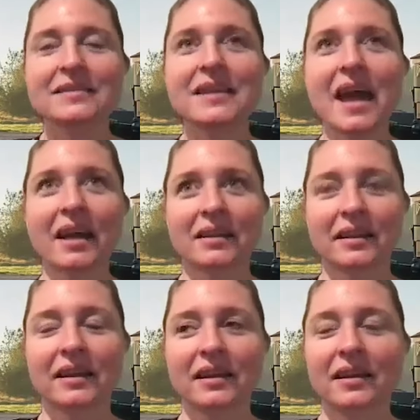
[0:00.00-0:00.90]

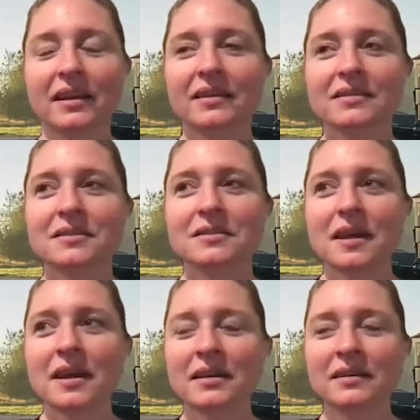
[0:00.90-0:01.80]
exactly.
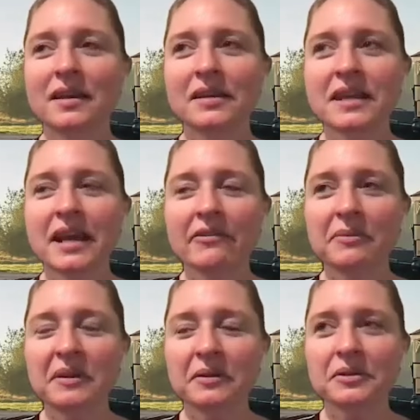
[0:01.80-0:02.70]
And and to have
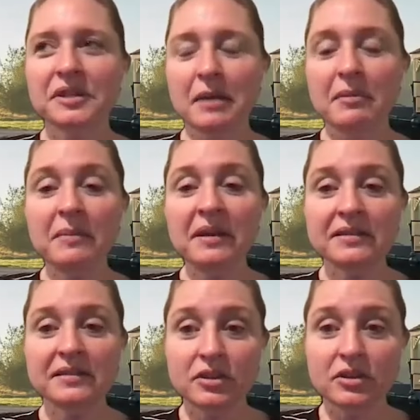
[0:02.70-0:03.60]
him there the whole time. I mean,
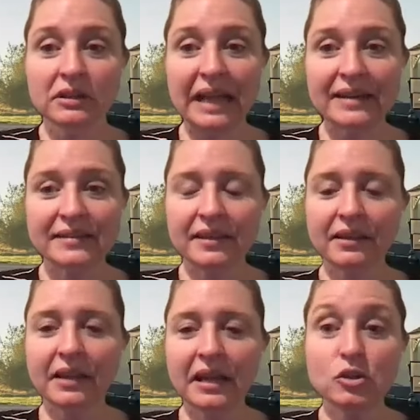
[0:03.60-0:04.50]
it's your
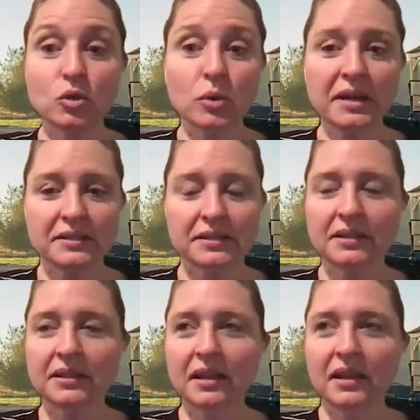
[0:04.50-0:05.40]
classic like twist
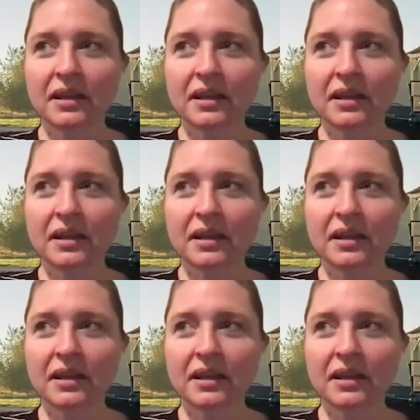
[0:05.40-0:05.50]
and